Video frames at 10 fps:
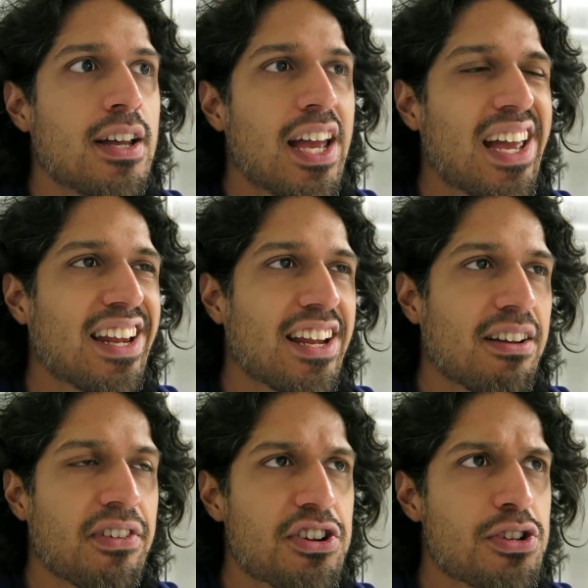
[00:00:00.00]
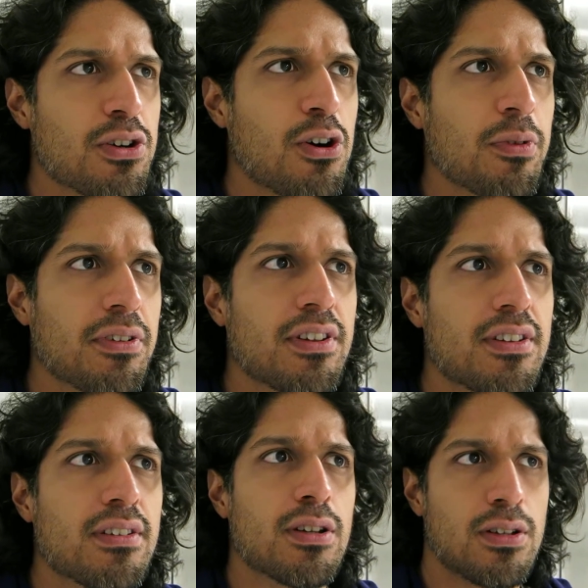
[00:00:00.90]
and I didn't finish till almost
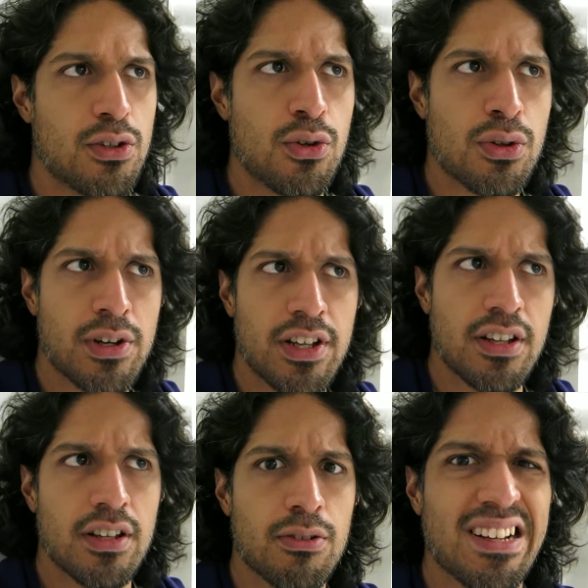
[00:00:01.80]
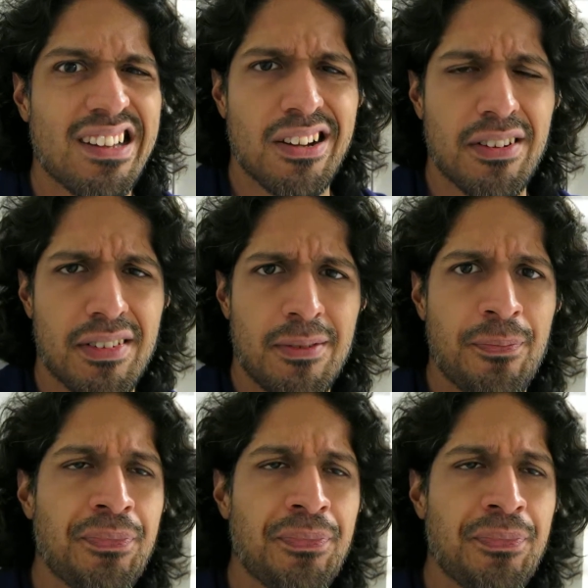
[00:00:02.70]
2:30, 3 o'clock or so.